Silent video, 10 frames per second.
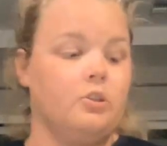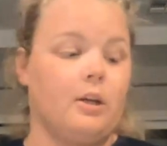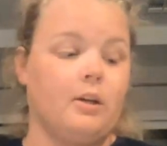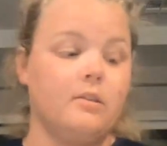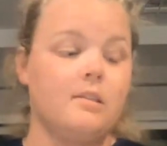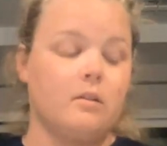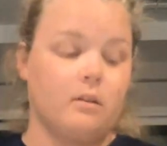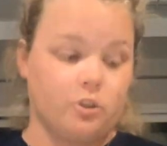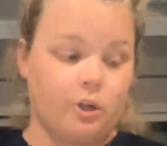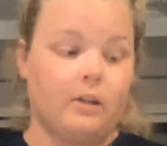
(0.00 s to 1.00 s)

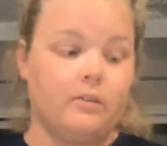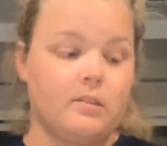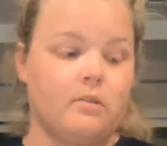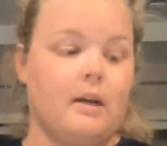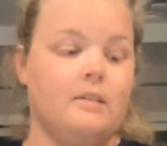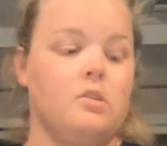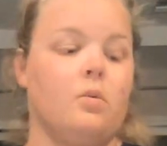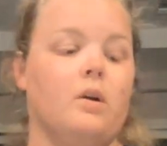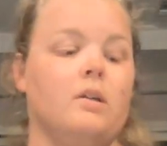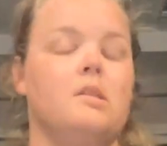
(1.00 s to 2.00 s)
triglyceride
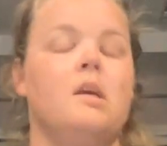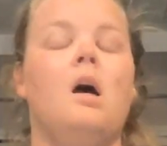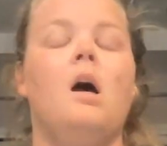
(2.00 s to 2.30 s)
stores